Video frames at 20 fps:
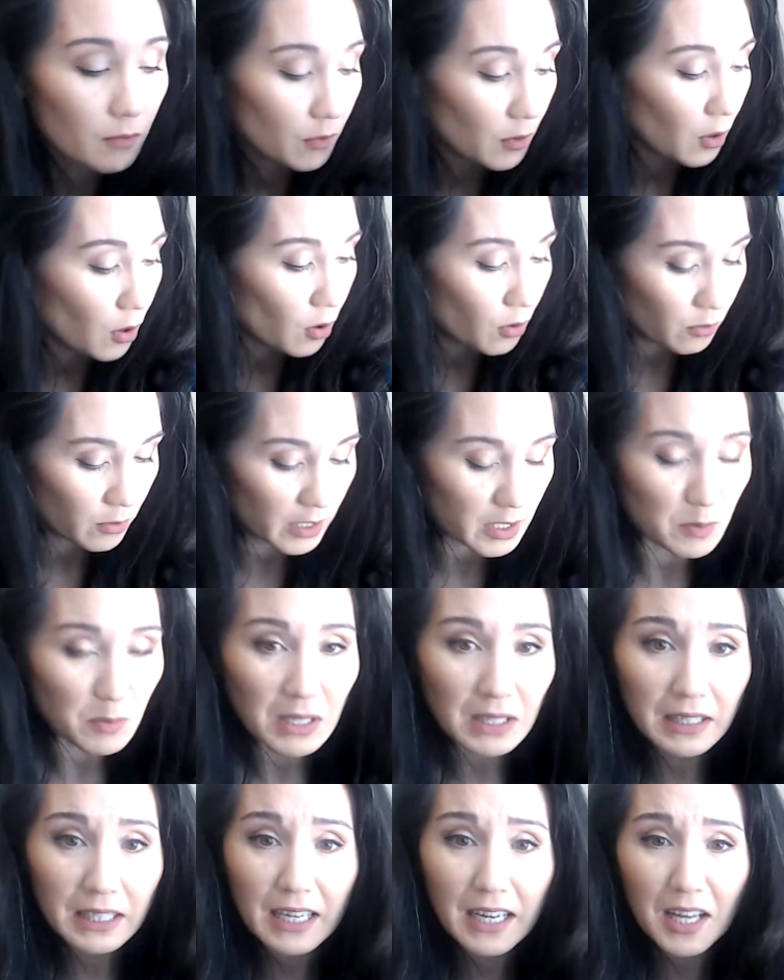Oh, it's
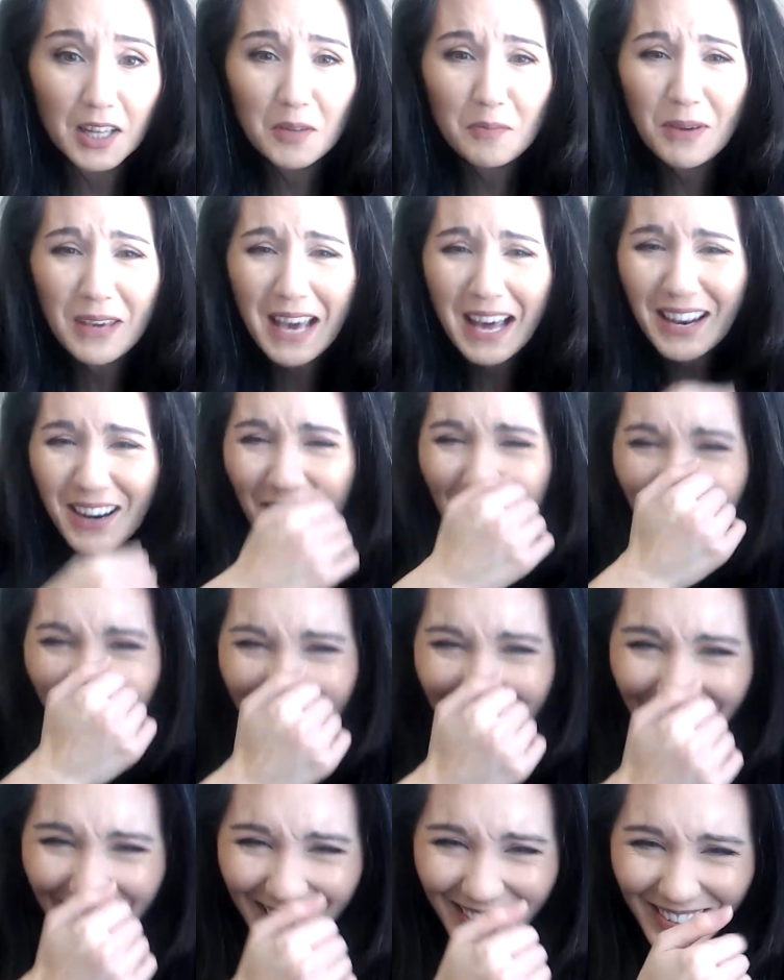me leaning on the piano. I
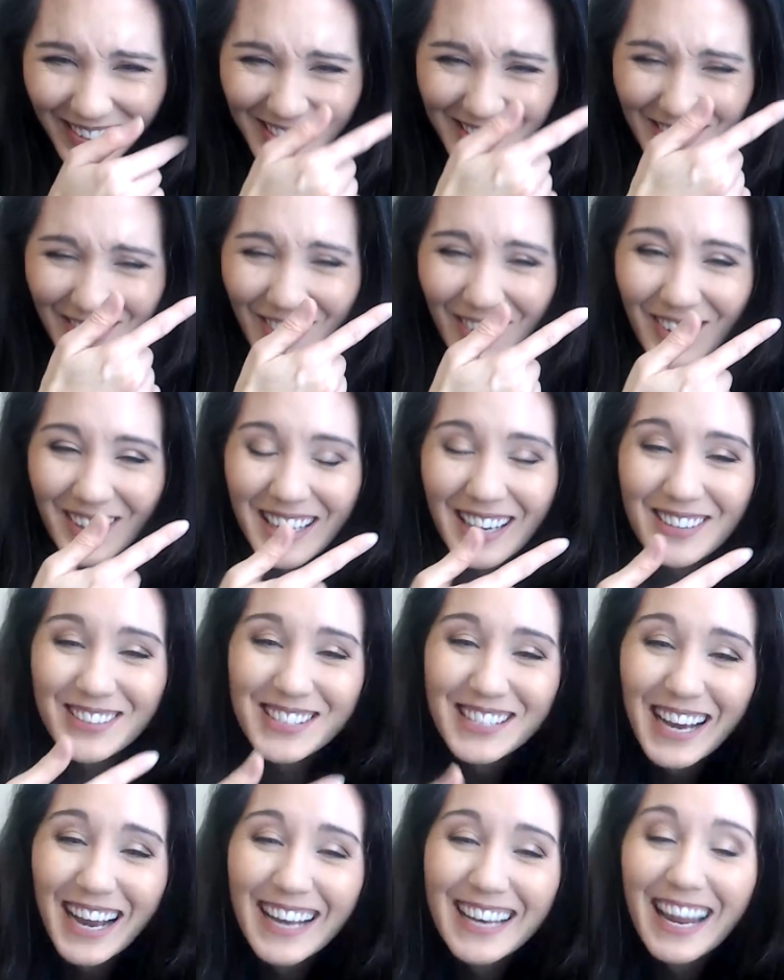thought there was a horn
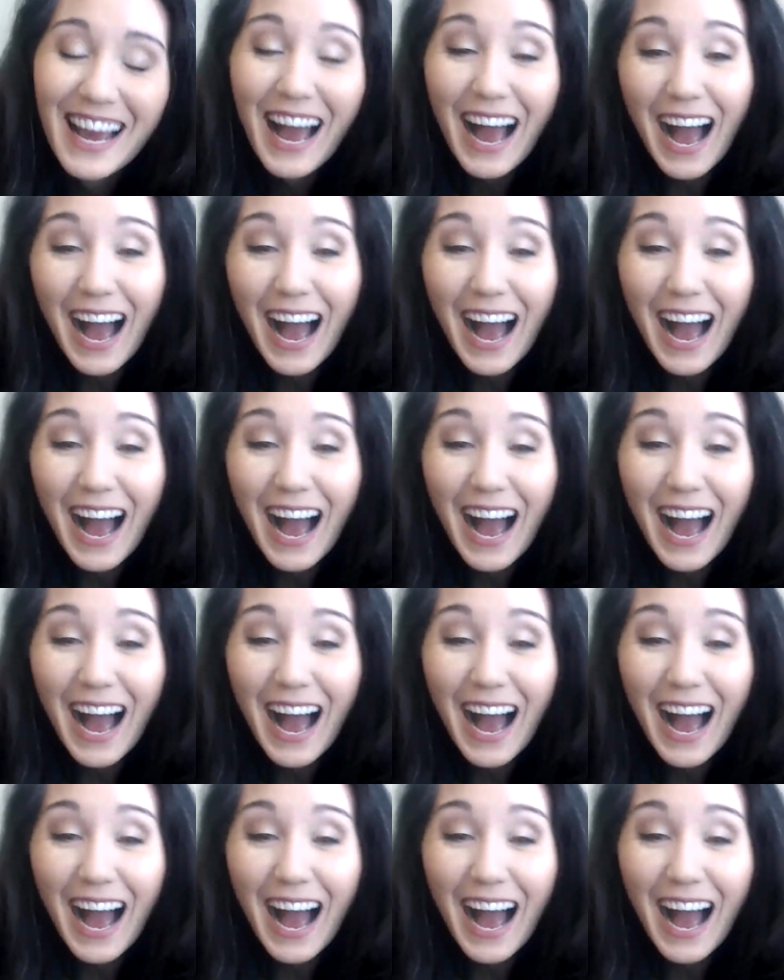outside.